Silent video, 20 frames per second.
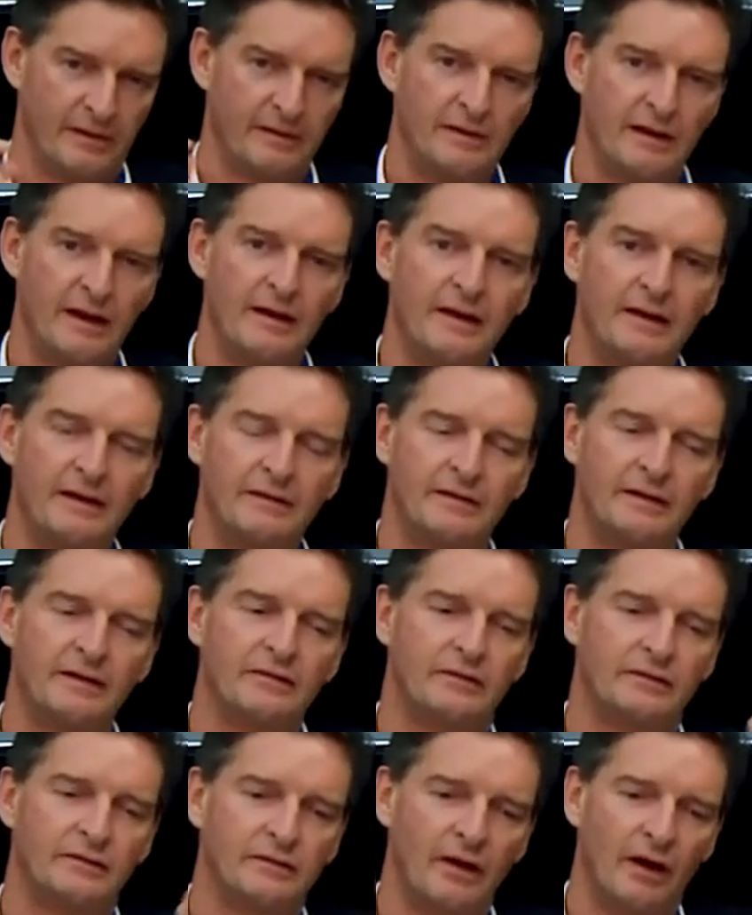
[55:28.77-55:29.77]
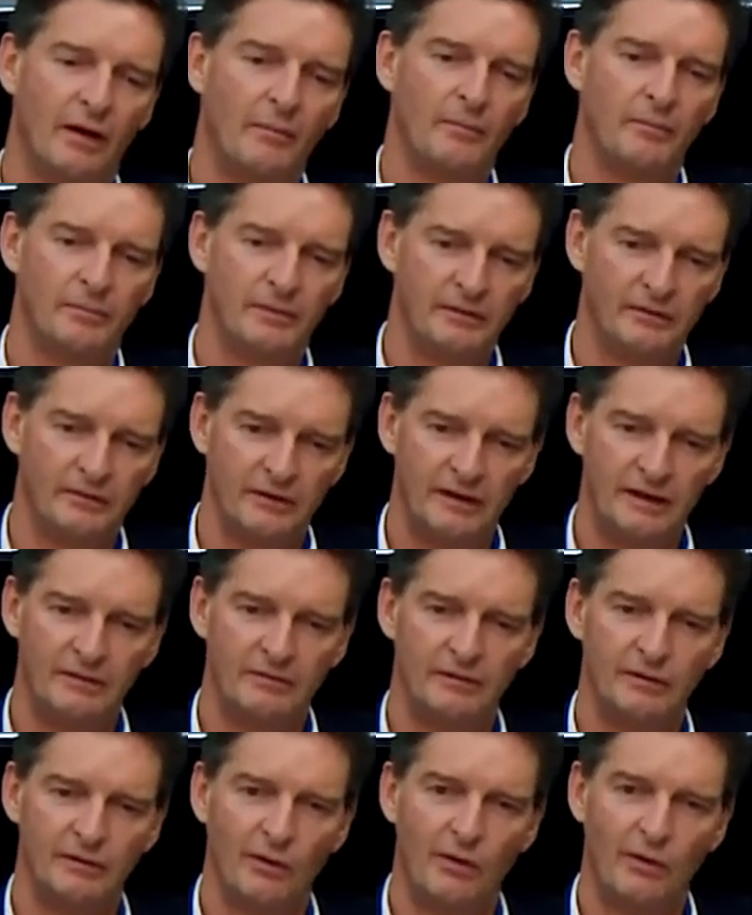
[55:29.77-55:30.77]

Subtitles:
And this dump is even